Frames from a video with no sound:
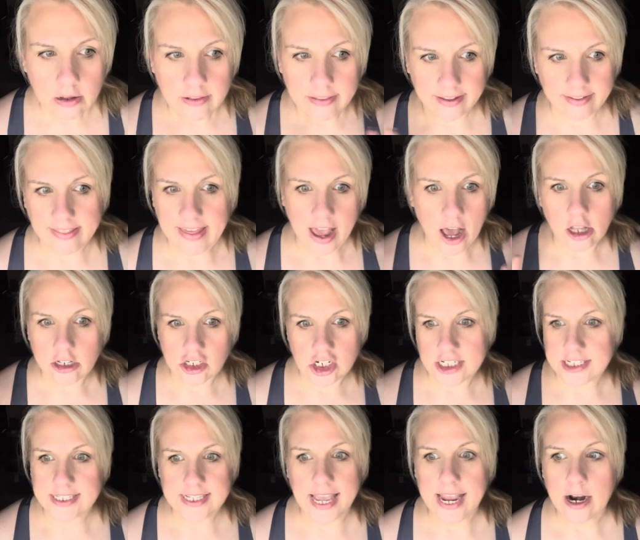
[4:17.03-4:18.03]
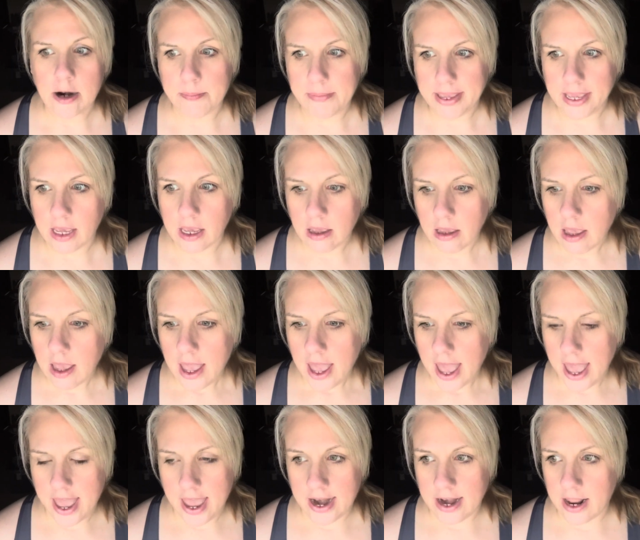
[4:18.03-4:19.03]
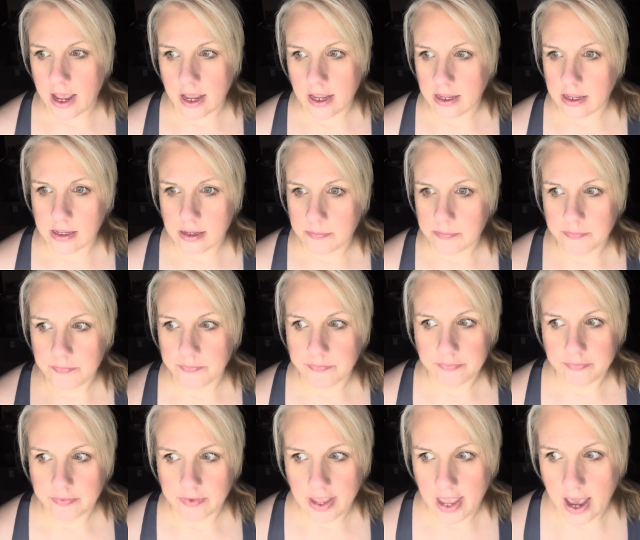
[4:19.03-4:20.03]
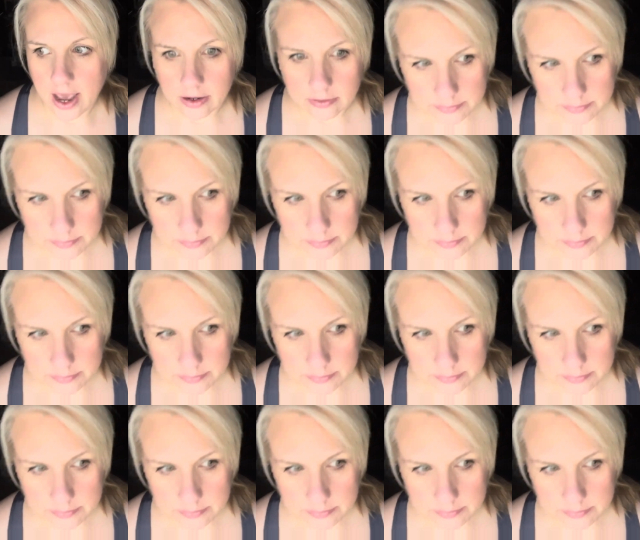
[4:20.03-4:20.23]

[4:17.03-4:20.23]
Like, they all just scare me. And, yeah.